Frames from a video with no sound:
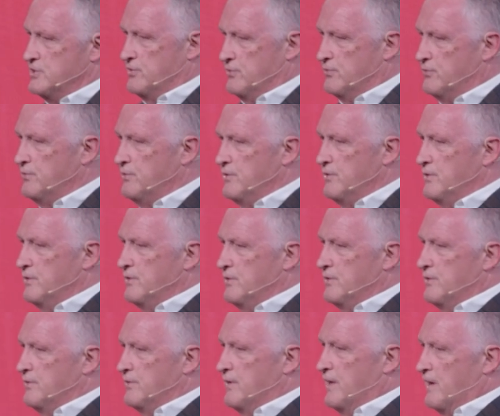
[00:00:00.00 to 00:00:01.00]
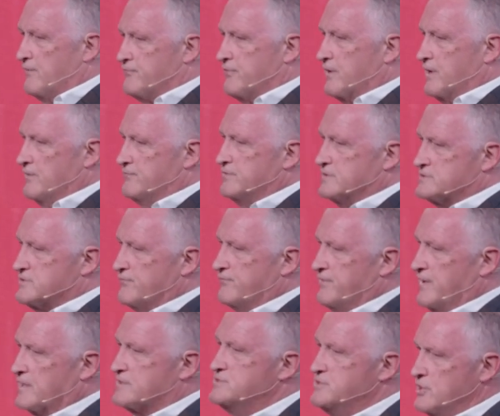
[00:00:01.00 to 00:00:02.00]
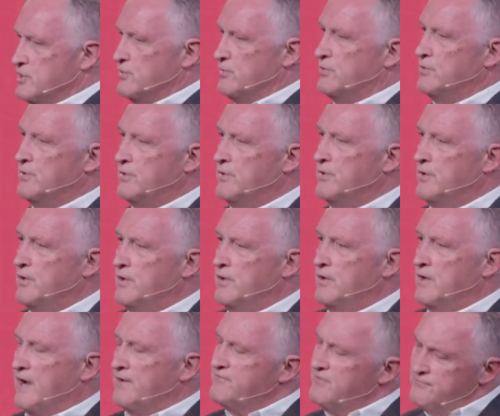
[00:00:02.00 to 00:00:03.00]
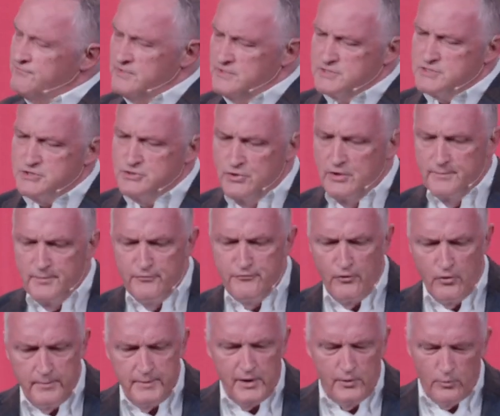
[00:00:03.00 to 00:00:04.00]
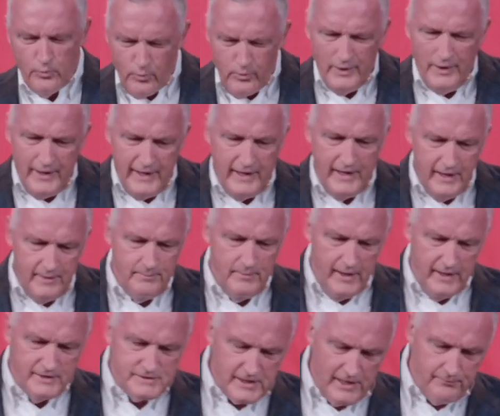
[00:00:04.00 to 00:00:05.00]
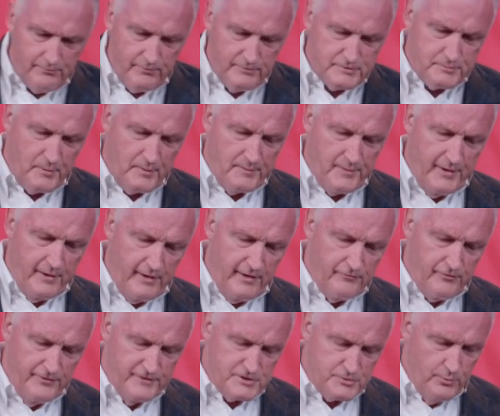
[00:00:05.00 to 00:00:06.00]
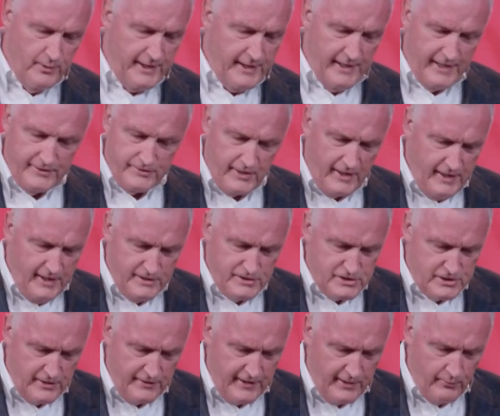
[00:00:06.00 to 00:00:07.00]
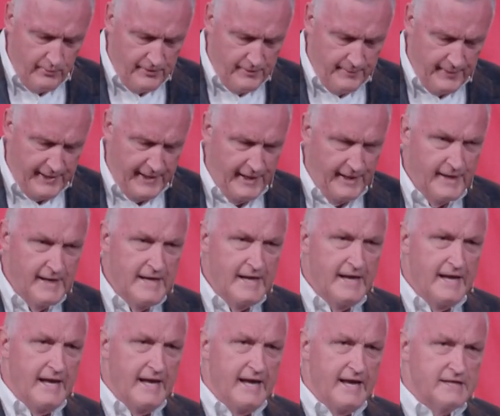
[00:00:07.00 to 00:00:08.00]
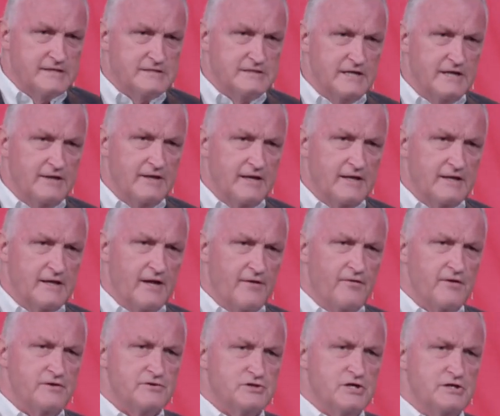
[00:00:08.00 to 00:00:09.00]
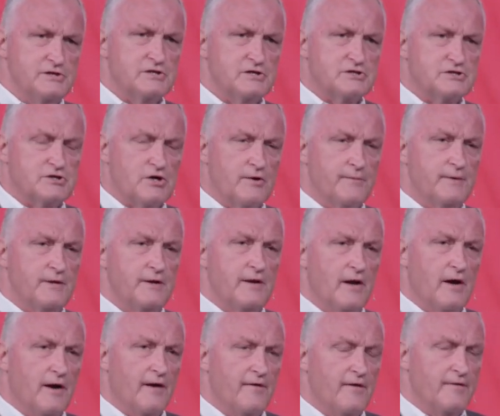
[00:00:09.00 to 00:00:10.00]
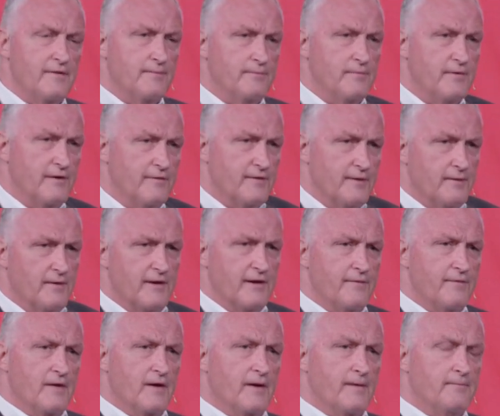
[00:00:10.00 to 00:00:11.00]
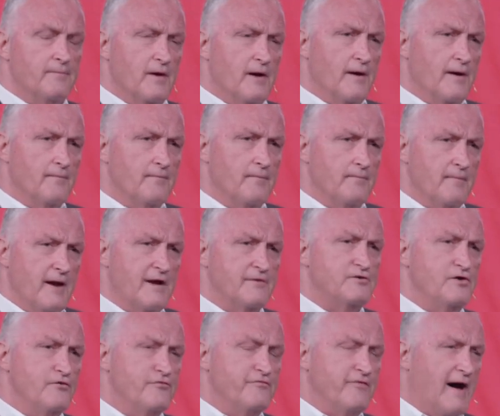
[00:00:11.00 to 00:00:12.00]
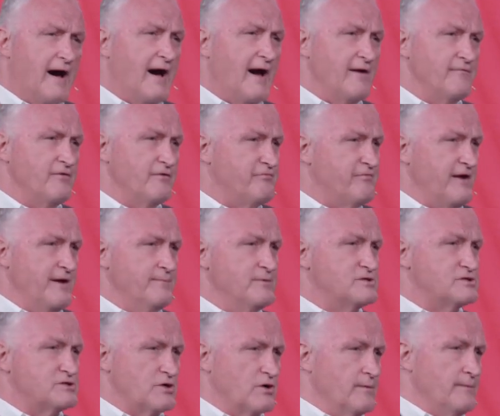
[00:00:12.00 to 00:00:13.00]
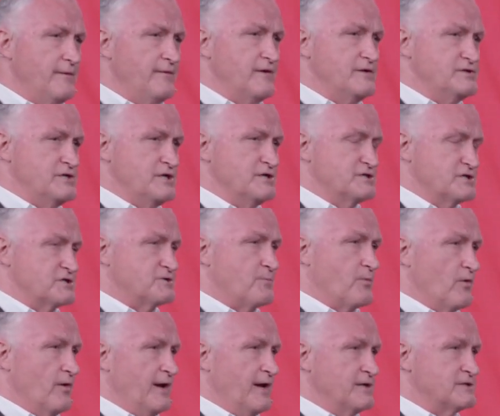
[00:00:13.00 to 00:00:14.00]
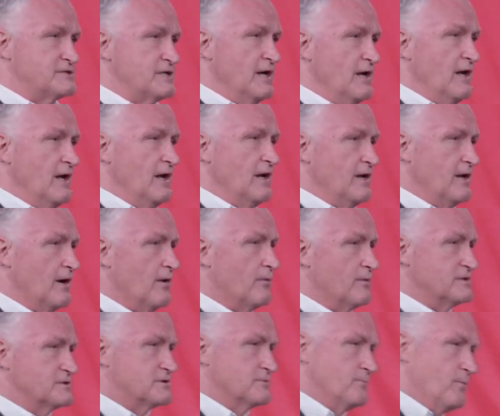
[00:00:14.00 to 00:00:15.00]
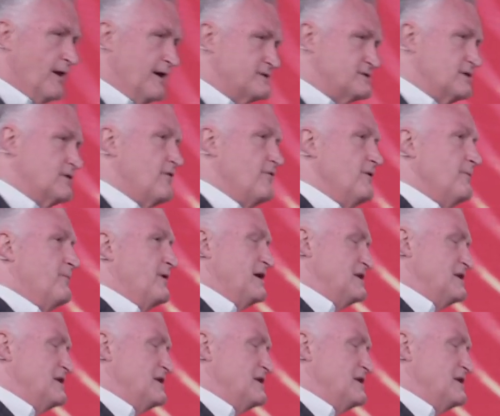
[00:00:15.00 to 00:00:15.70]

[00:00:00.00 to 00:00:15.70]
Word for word: you, how forgiveness affects you. I've given this to you before, but it really hit me as I was preparing for this weekend. I thought I need to share that with them again. It's in, the Jesus sermon uh, in the in the in the uh, Matthew five, the famous sermon that Jesus brings. You know, where he said, "Blessed are the